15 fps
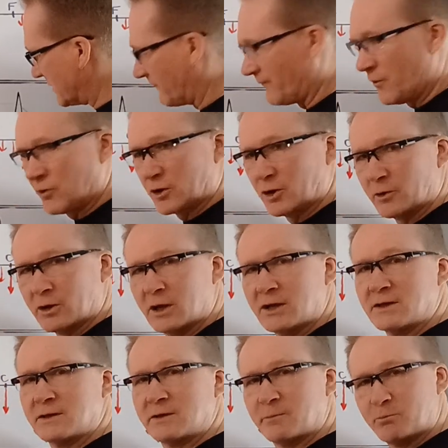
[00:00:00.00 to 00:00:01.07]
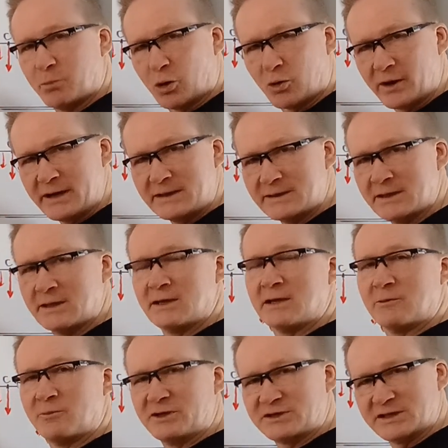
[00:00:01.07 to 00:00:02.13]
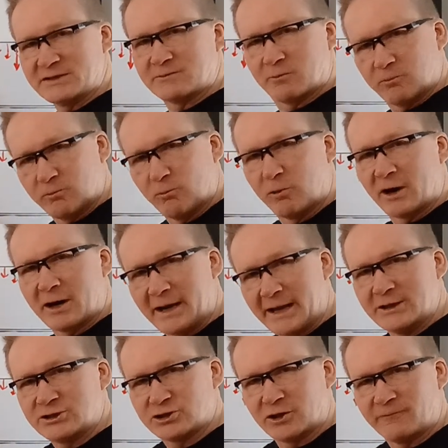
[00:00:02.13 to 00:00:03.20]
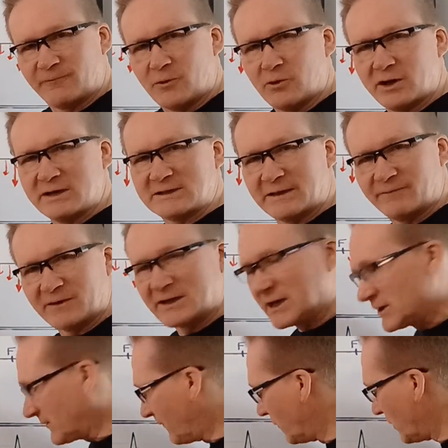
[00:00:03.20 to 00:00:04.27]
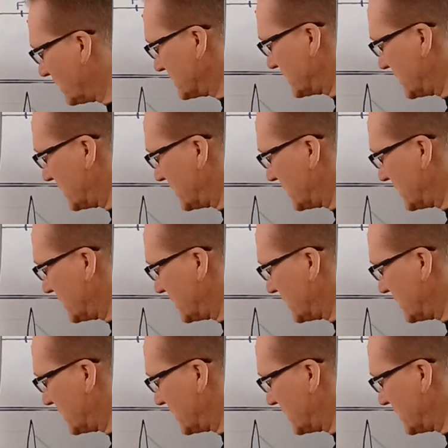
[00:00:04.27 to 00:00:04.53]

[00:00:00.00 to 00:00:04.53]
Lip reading: the focal point, which is where light should focus. If it does focus